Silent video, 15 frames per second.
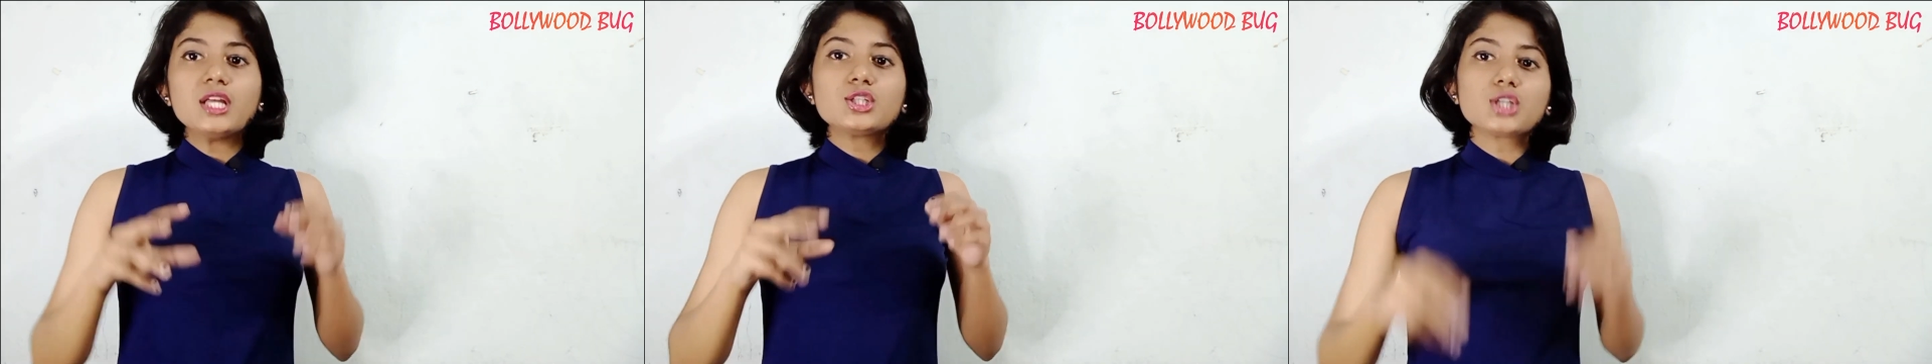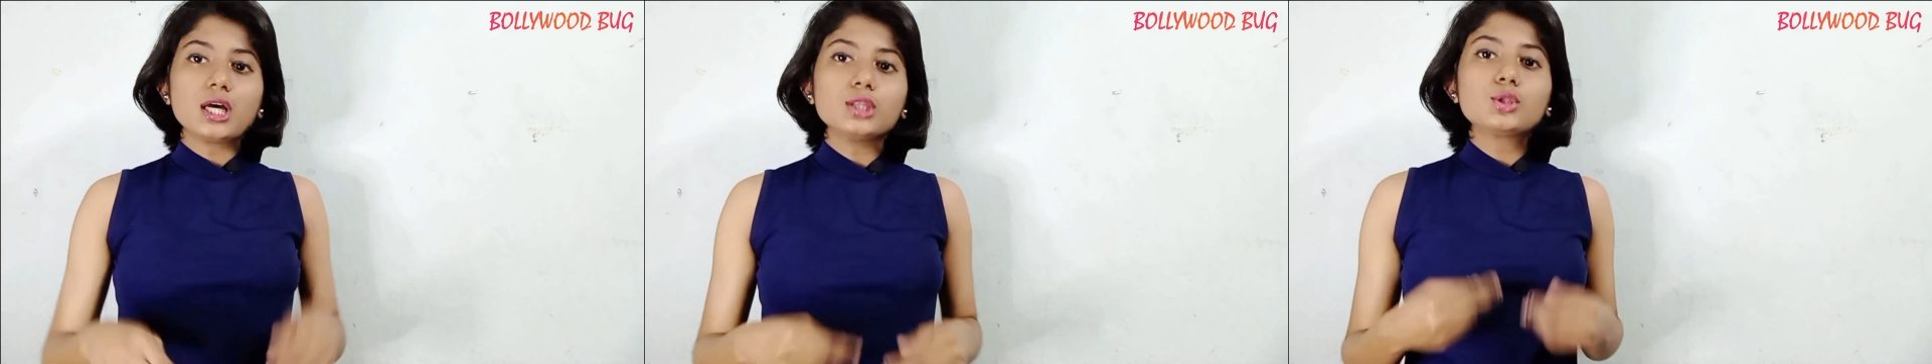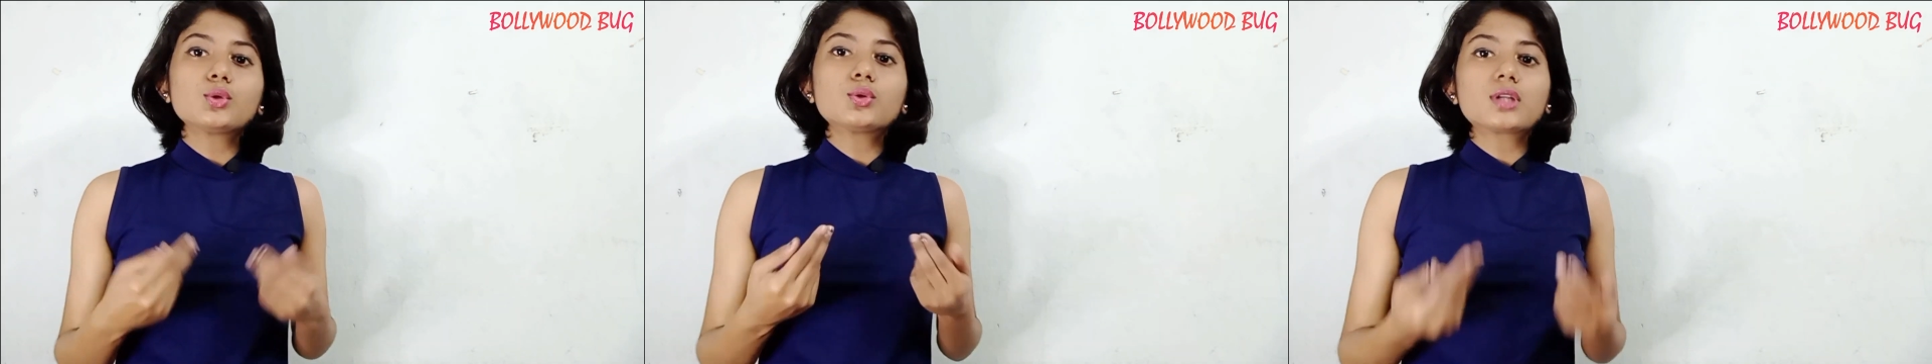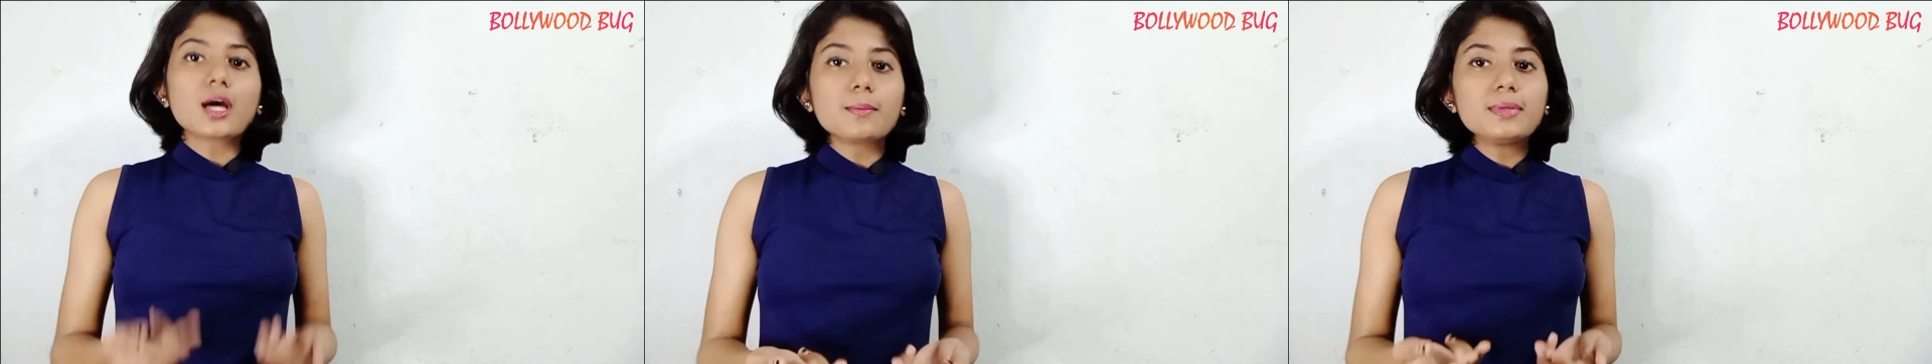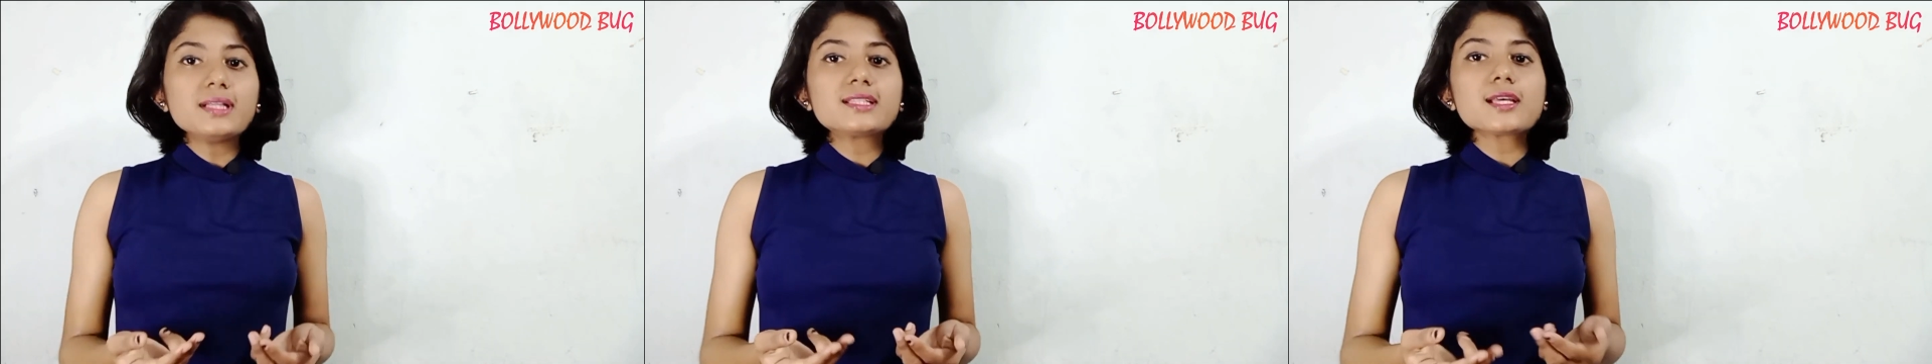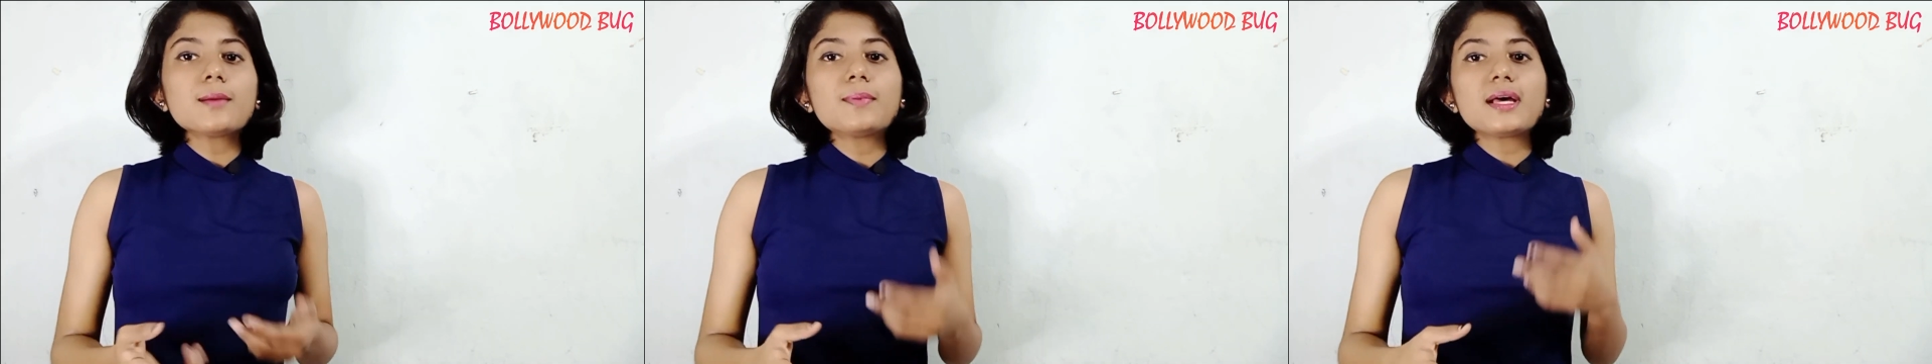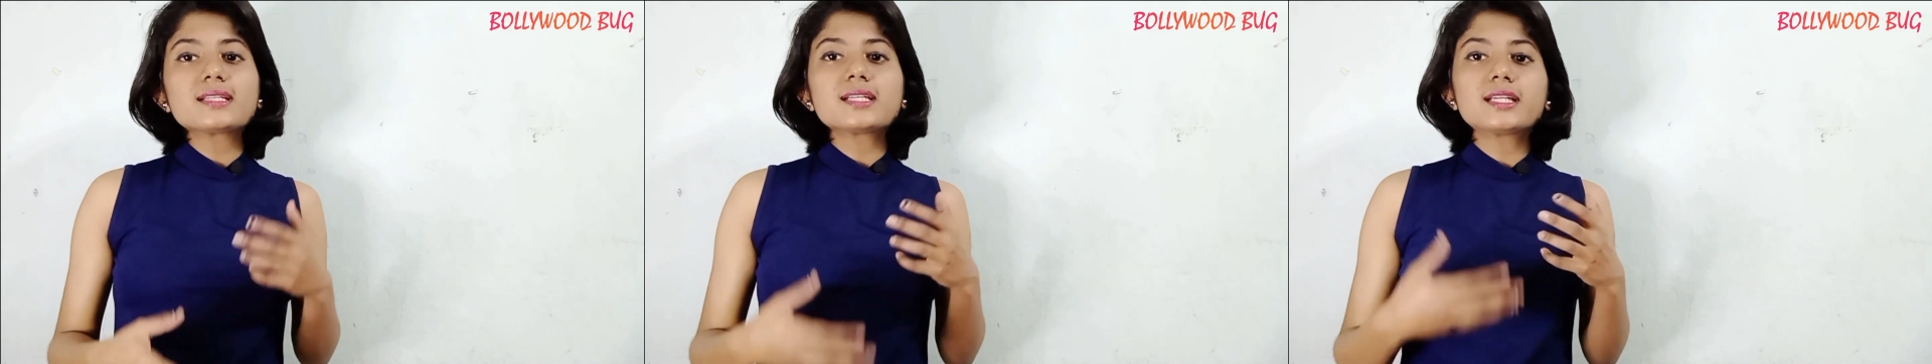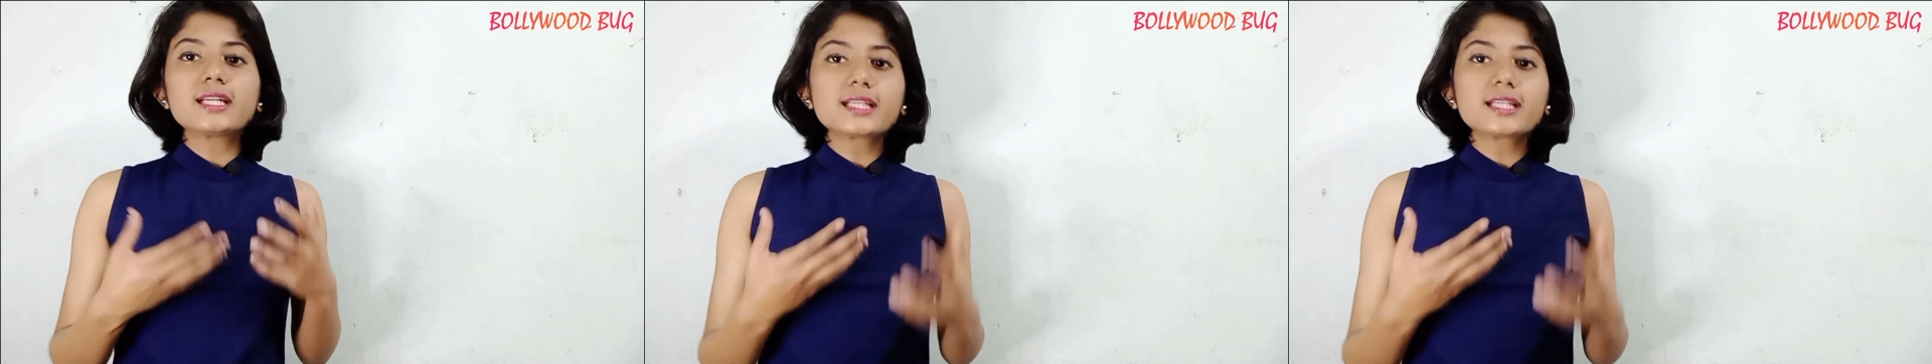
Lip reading: Chandru doubles up as a